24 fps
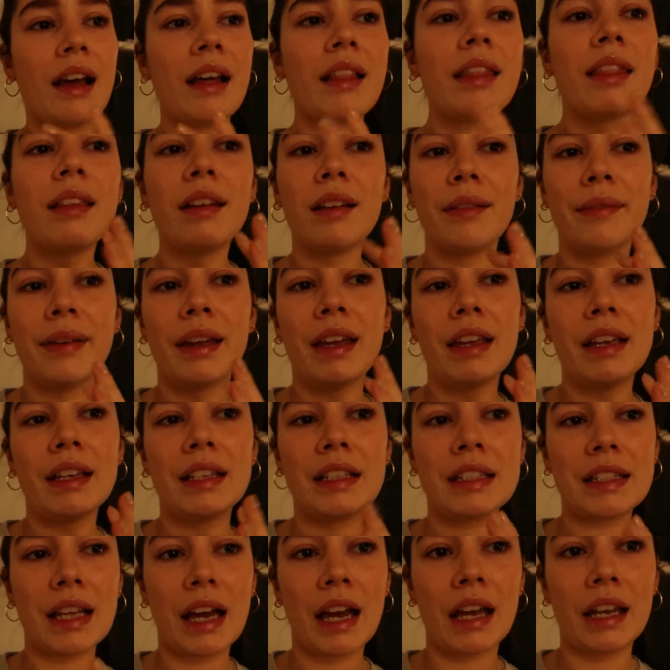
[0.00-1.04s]
a little bit
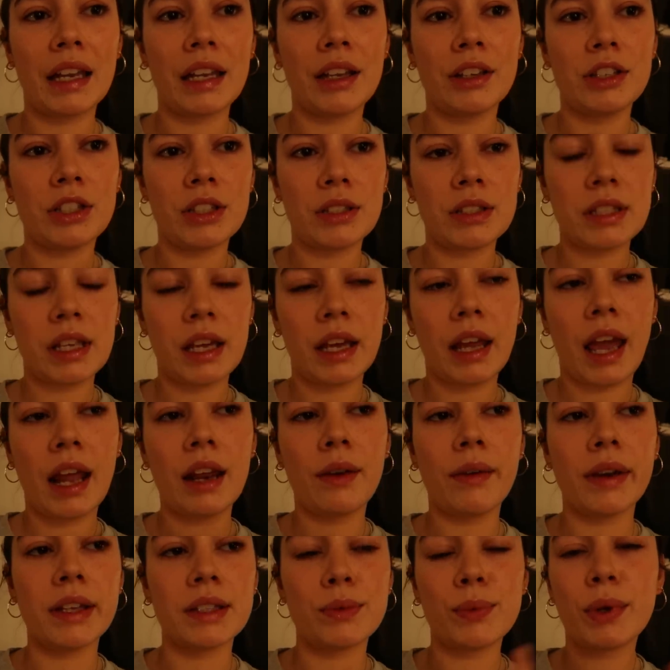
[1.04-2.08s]
anxiety inducing.
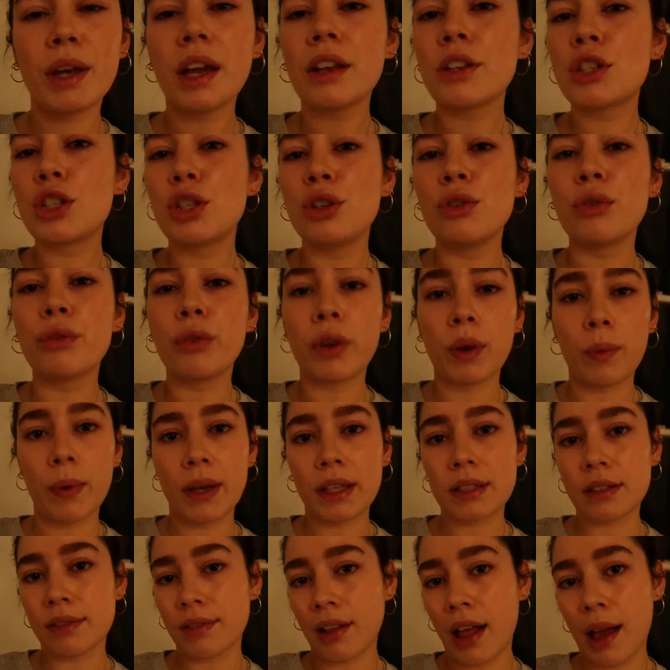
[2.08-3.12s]
Anyways, we get two free
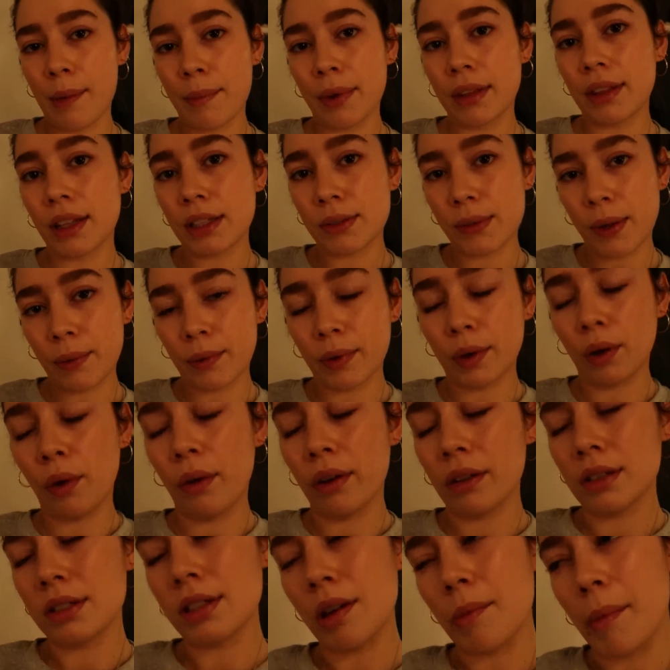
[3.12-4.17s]
weeks of climbing. That's why we're
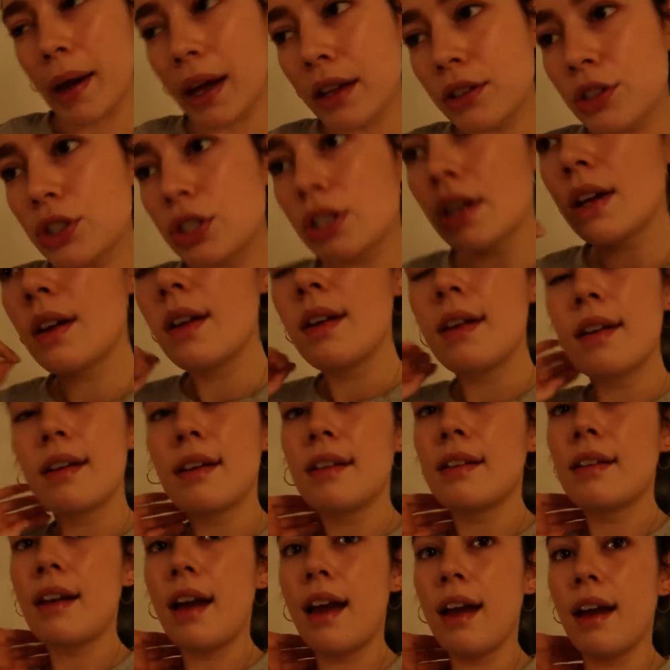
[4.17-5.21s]
going so much.
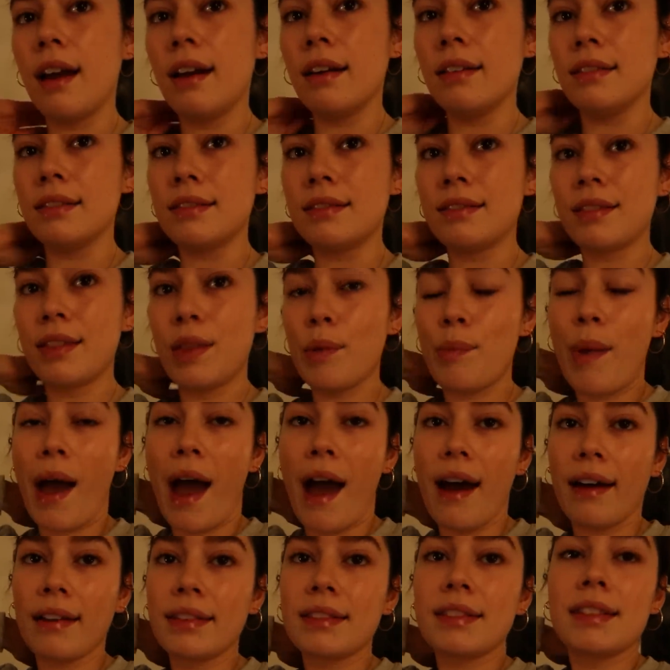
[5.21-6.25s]
And the
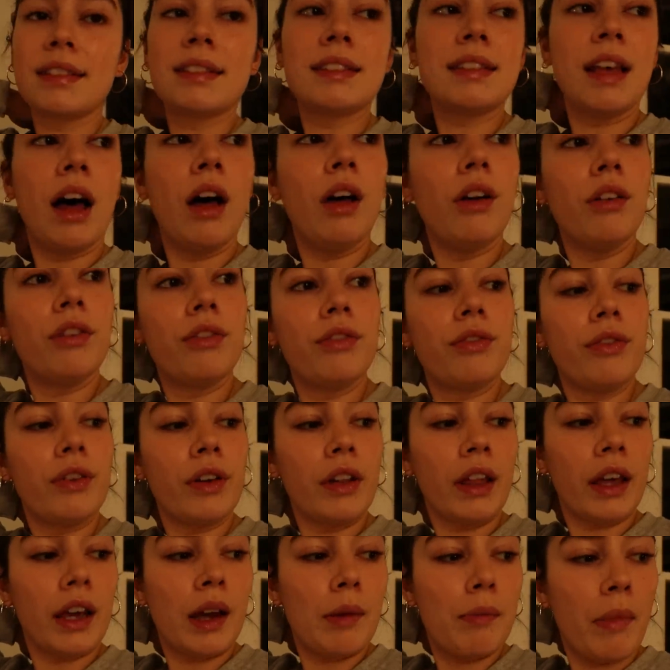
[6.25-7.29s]
pass itself for
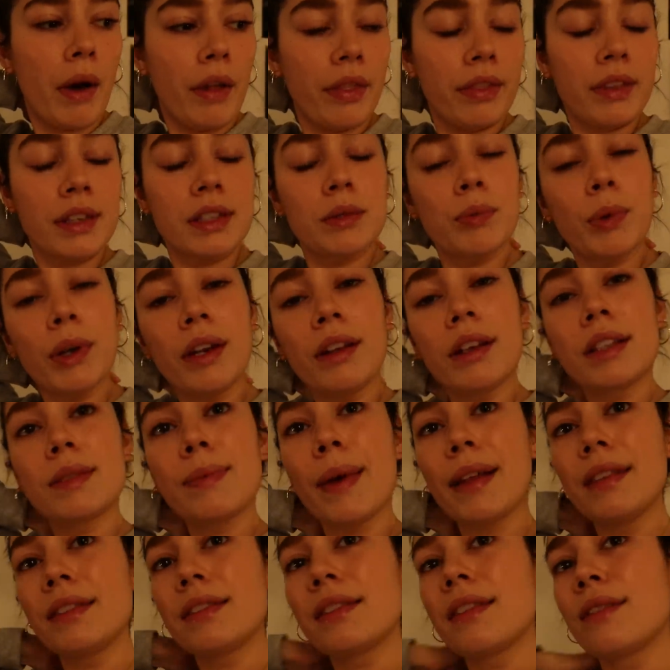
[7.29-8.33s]
like a month is pretty
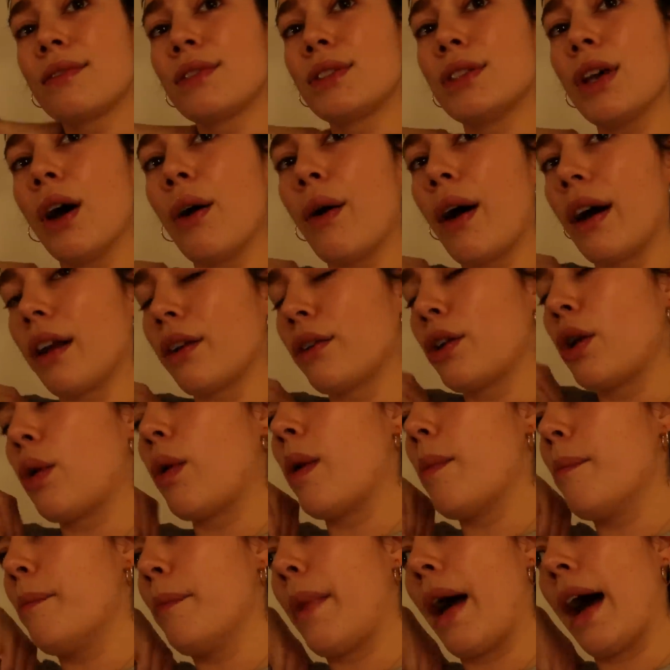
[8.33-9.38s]
expensive. So I don't know
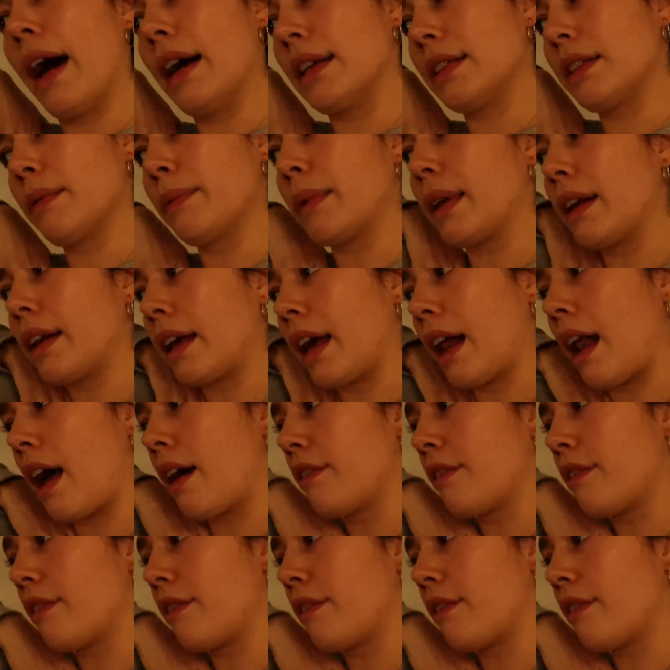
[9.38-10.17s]
what pass I'm going to get